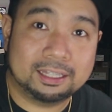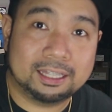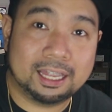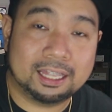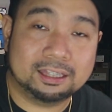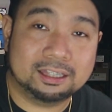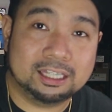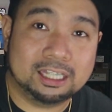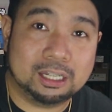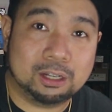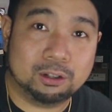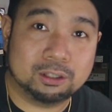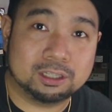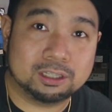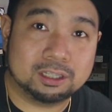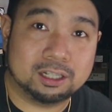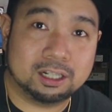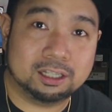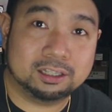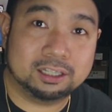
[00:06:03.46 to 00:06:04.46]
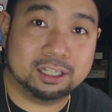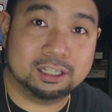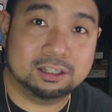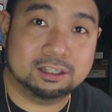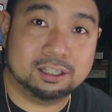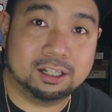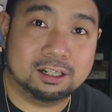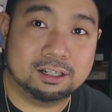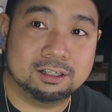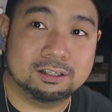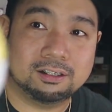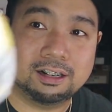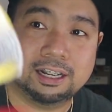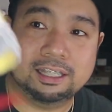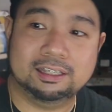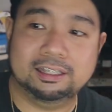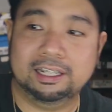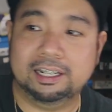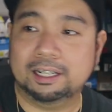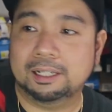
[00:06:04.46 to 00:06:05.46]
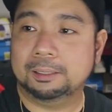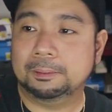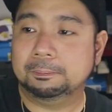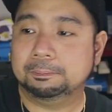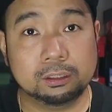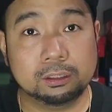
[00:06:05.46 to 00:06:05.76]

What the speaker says: that deconstructed tongue right there.